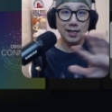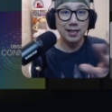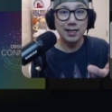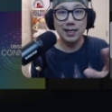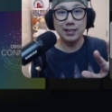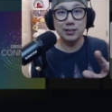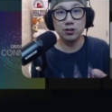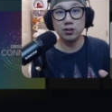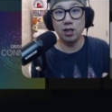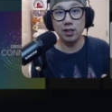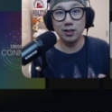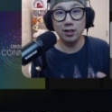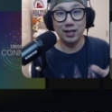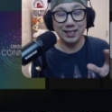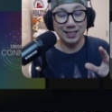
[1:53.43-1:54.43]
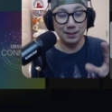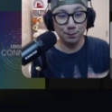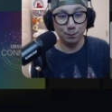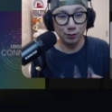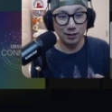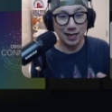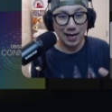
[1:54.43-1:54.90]
it's not like
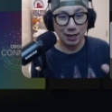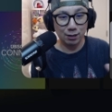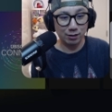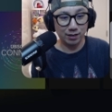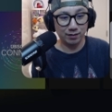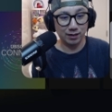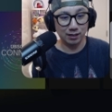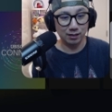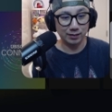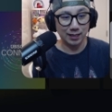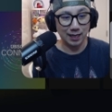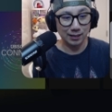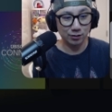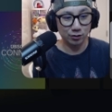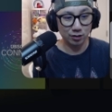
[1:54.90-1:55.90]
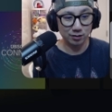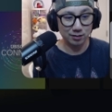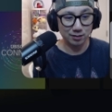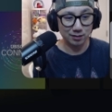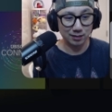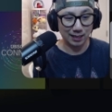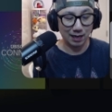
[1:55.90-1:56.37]
input lag or anything like that. It's just
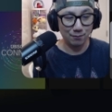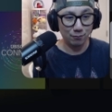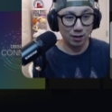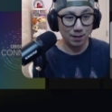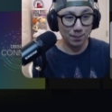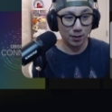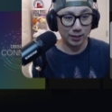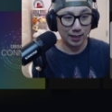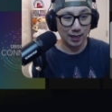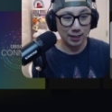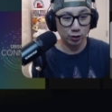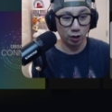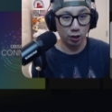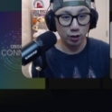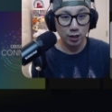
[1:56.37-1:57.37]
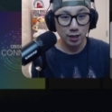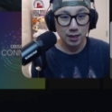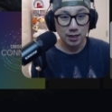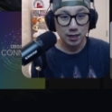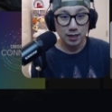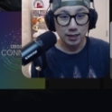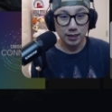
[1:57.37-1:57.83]
the, the camera. Okay, so
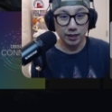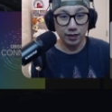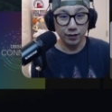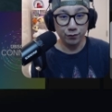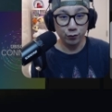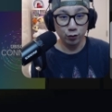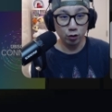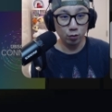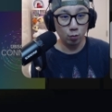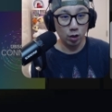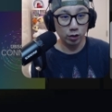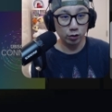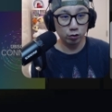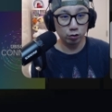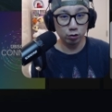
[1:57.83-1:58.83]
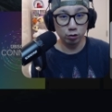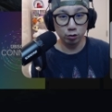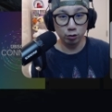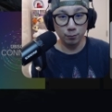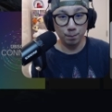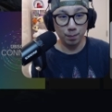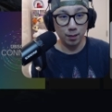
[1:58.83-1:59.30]
if you want
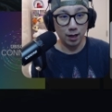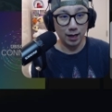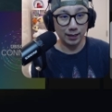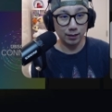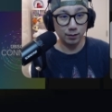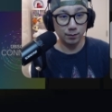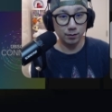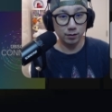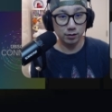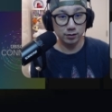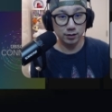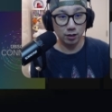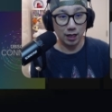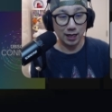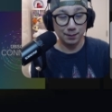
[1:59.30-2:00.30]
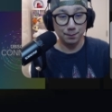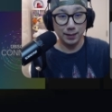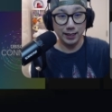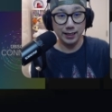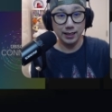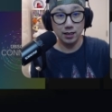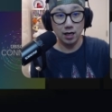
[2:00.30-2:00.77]
to like like
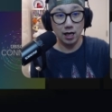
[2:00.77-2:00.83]
me, I